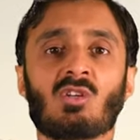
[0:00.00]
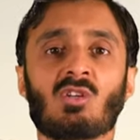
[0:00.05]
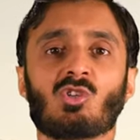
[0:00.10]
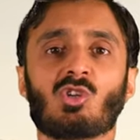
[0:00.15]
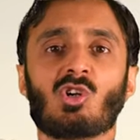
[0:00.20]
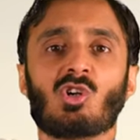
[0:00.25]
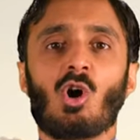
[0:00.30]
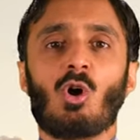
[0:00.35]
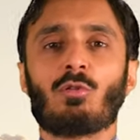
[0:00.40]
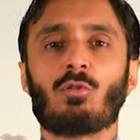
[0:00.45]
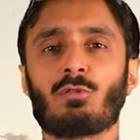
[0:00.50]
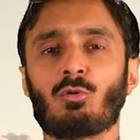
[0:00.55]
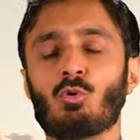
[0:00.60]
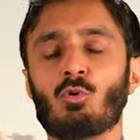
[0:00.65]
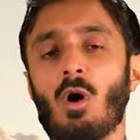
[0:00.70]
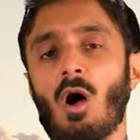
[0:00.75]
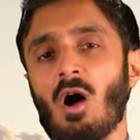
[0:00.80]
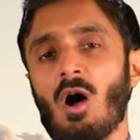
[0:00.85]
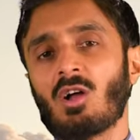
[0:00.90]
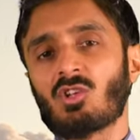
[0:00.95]
to go through
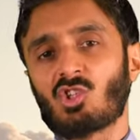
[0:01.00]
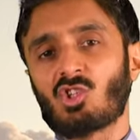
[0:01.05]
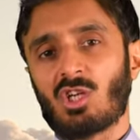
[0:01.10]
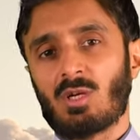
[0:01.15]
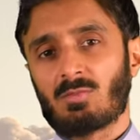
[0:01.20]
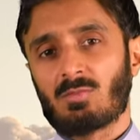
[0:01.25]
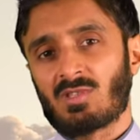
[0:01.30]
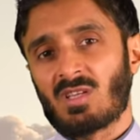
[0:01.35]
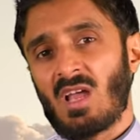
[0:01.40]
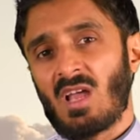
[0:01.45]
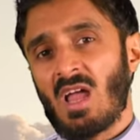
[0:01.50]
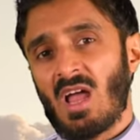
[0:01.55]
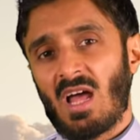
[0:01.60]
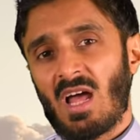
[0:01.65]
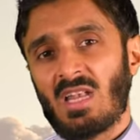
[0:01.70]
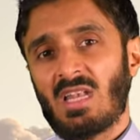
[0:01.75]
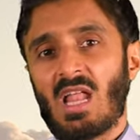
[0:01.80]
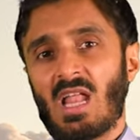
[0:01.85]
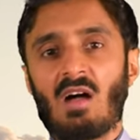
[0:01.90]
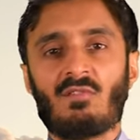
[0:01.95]
hardships
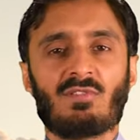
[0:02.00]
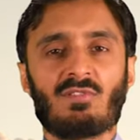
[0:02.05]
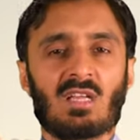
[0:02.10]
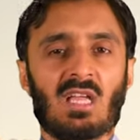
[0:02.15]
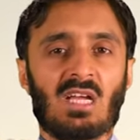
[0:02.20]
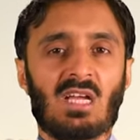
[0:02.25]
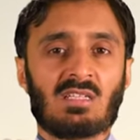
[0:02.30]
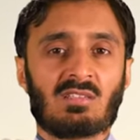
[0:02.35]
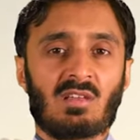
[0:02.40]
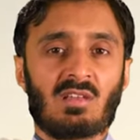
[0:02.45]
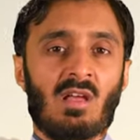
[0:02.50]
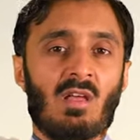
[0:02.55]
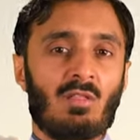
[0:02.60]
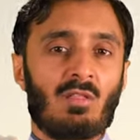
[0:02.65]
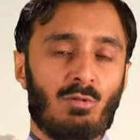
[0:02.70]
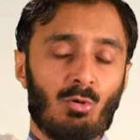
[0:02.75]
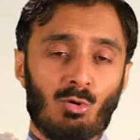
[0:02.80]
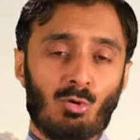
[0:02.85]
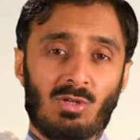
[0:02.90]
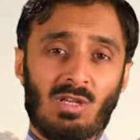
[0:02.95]
and navigate
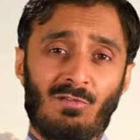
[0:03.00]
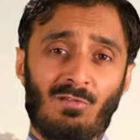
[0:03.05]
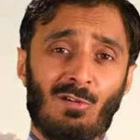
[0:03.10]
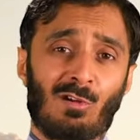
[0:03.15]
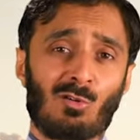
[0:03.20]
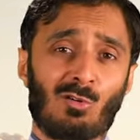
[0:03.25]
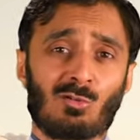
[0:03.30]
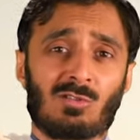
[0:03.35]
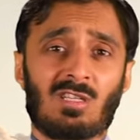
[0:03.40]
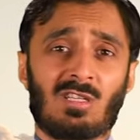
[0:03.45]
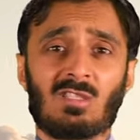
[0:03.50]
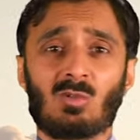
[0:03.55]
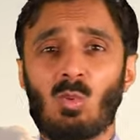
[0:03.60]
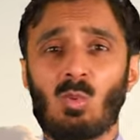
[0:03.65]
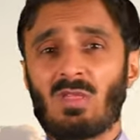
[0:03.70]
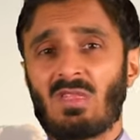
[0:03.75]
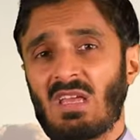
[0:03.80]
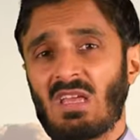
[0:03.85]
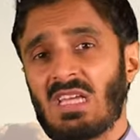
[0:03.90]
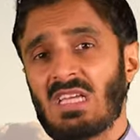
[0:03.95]
through difficulties
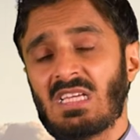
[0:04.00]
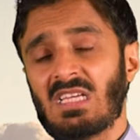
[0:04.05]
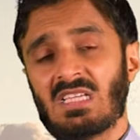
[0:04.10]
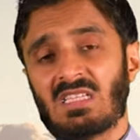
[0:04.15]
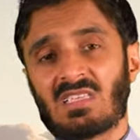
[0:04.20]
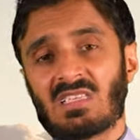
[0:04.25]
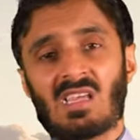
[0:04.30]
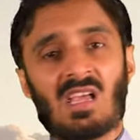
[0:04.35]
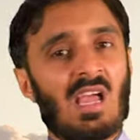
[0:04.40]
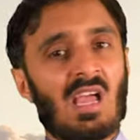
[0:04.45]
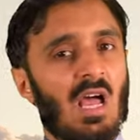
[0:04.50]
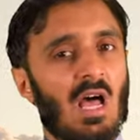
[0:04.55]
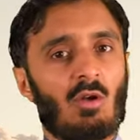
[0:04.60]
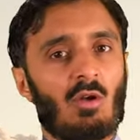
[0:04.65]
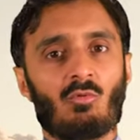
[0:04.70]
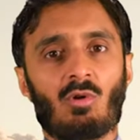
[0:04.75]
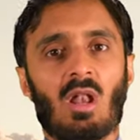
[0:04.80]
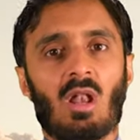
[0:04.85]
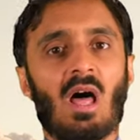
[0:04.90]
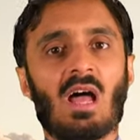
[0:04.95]
with ease and
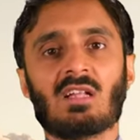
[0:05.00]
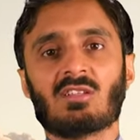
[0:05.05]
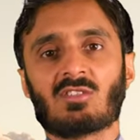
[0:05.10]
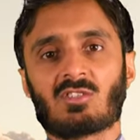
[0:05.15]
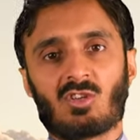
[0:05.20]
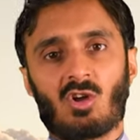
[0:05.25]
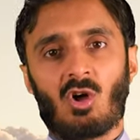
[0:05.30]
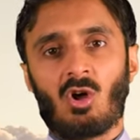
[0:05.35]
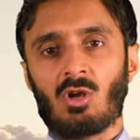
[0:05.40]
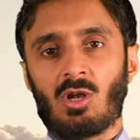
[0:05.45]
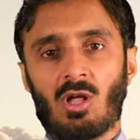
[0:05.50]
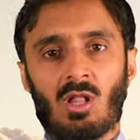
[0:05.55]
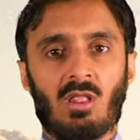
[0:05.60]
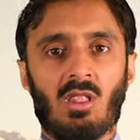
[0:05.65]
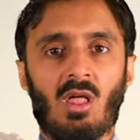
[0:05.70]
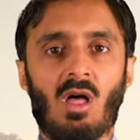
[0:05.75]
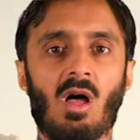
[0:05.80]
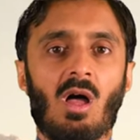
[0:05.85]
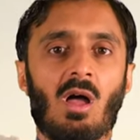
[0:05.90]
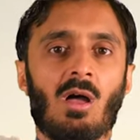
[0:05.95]
reliance on
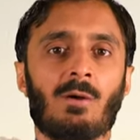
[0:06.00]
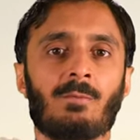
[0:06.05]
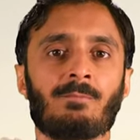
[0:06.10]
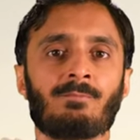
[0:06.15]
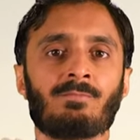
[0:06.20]
Allah.